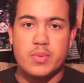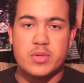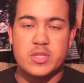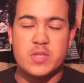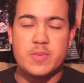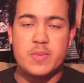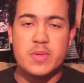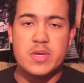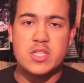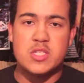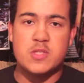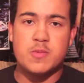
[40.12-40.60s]
But to
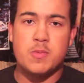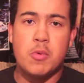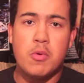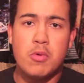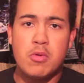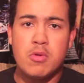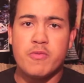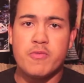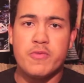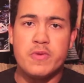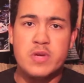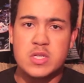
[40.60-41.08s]
be as
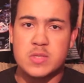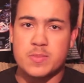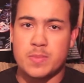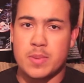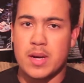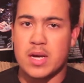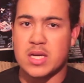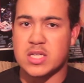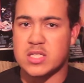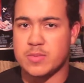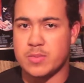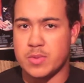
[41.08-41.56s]
spoiler-free as
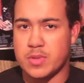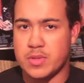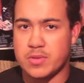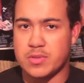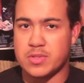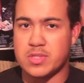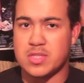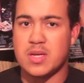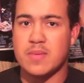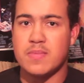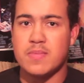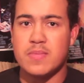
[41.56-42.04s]
possible,
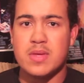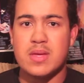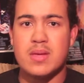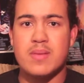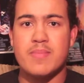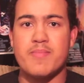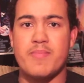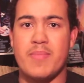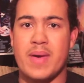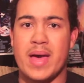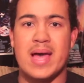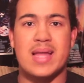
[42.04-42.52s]
there's
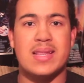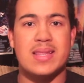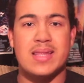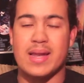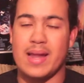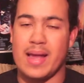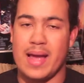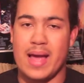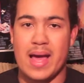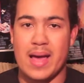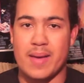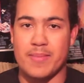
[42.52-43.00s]
something bad that
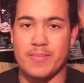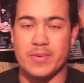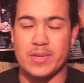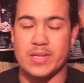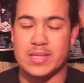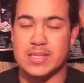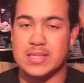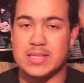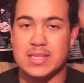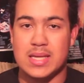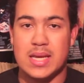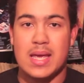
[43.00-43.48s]

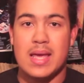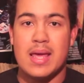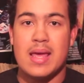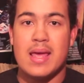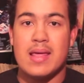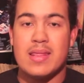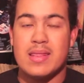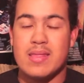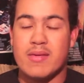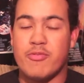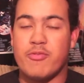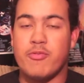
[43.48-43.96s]
happens
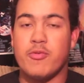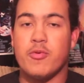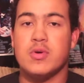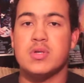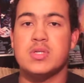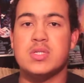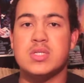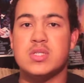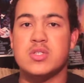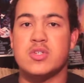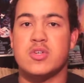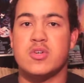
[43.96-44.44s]
that
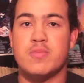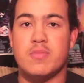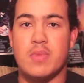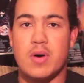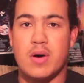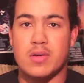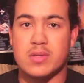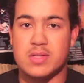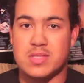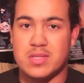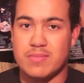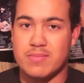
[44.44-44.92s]
forces
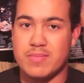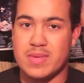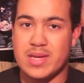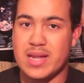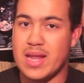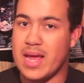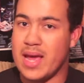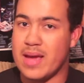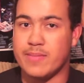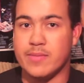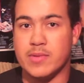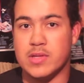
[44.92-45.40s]
Kumal to
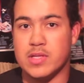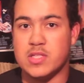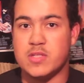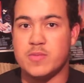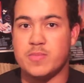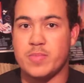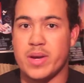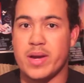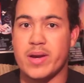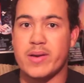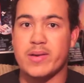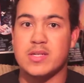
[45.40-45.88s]
meet Emily's
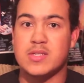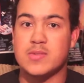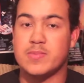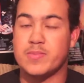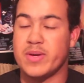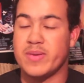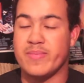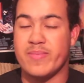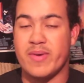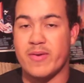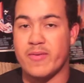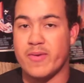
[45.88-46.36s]
parents,
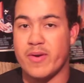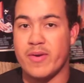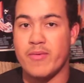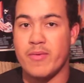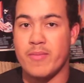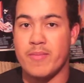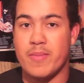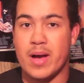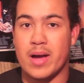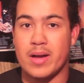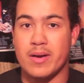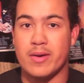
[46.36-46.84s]
played by Ray
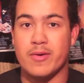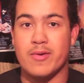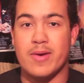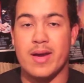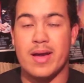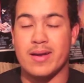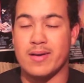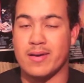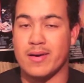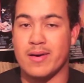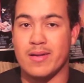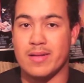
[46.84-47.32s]
Romano
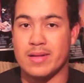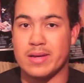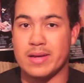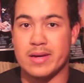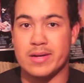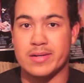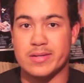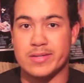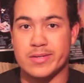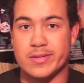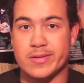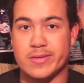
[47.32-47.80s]
and Holly
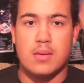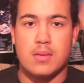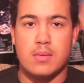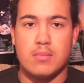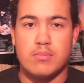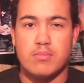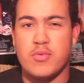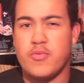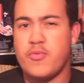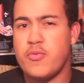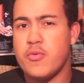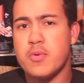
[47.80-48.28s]
Hunter.
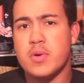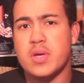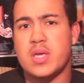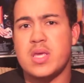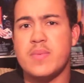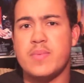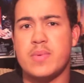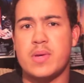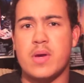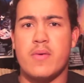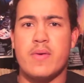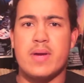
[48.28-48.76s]
Before I
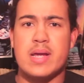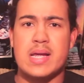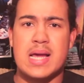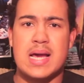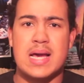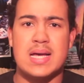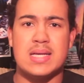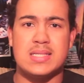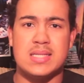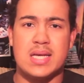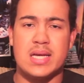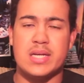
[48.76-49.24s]
keep going,
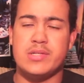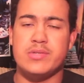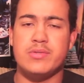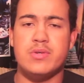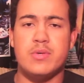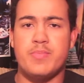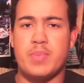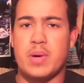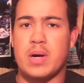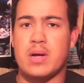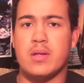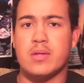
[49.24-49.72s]
guys, I do
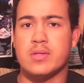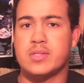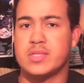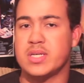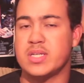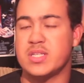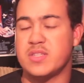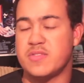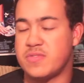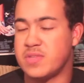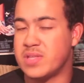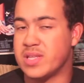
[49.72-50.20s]

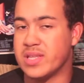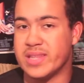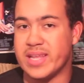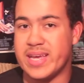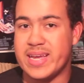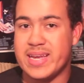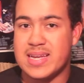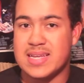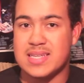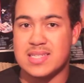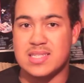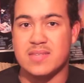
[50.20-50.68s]
apologize for the
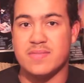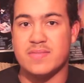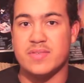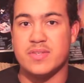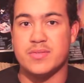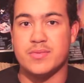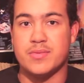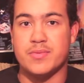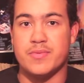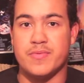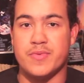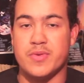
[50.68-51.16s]
lateness of
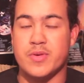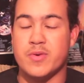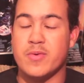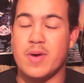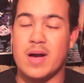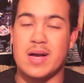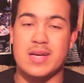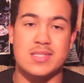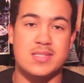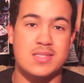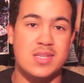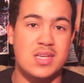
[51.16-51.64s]
this review.
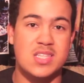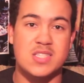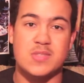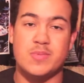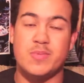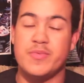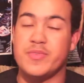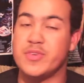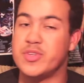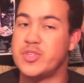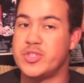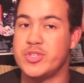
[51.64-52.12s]
I saw this
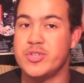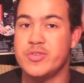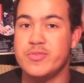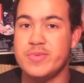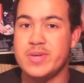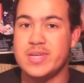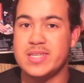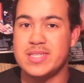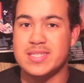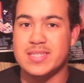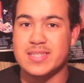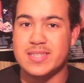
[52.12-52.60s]
movie 2
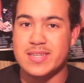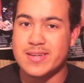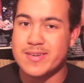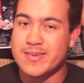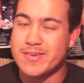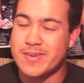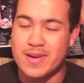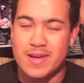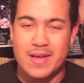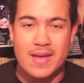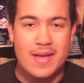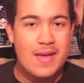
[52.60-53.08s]
weeks
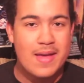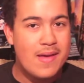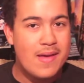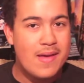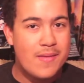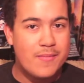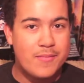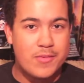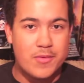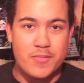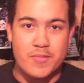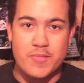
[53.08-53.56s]
ago,
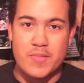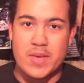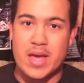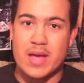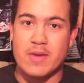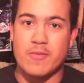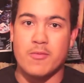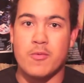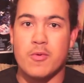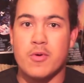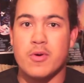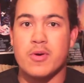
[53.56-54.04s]
but
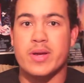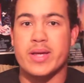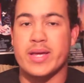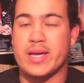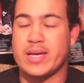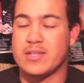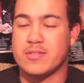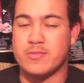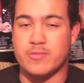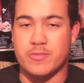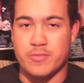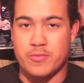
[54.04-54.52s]
man, work
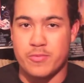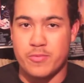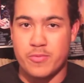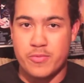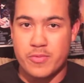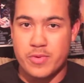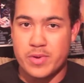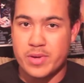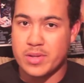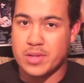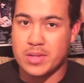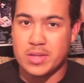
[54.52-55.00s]
has
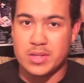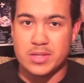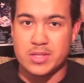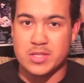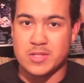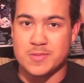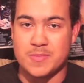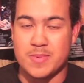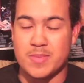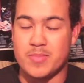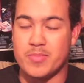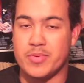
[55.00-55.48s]
really
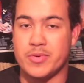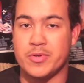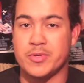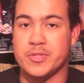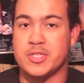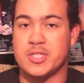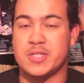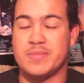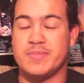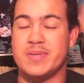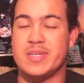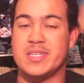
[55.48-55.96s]
just been
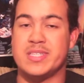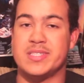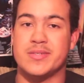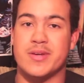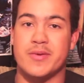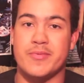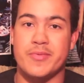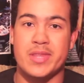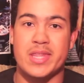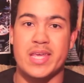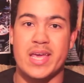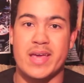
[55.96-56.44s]
pushing me, so
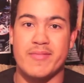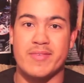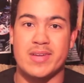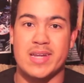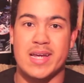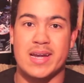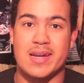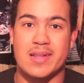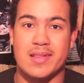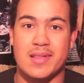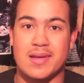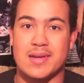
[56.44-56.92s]
I really haven't
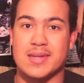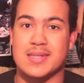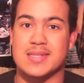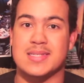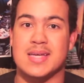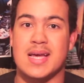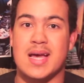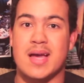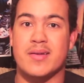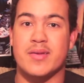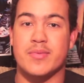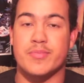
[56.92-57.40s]
had a lot of
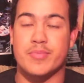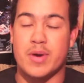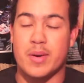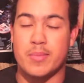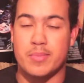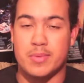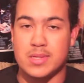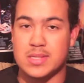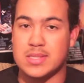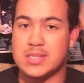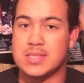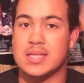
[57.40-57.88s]
time to
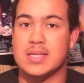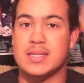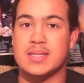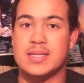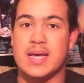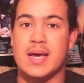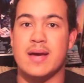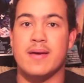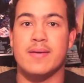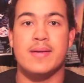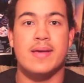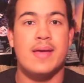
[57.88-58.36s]
properly sit
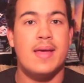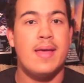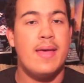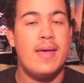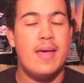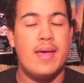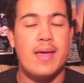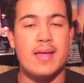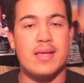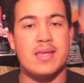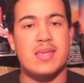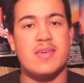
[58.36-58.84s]
down
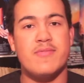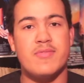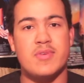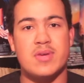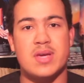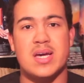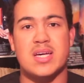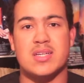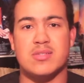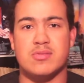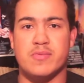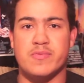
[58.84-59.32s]
and give you
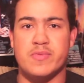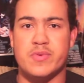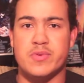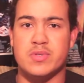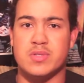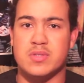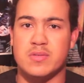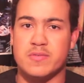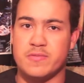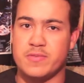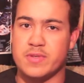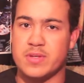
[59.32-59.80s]
guys
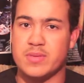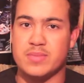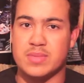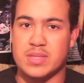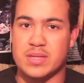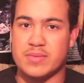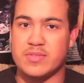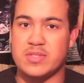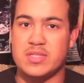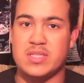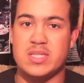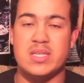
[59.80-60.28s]
reviews of films
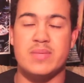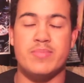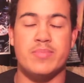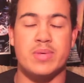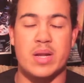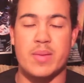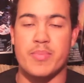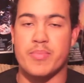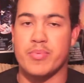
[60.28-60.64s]
I've seen, but I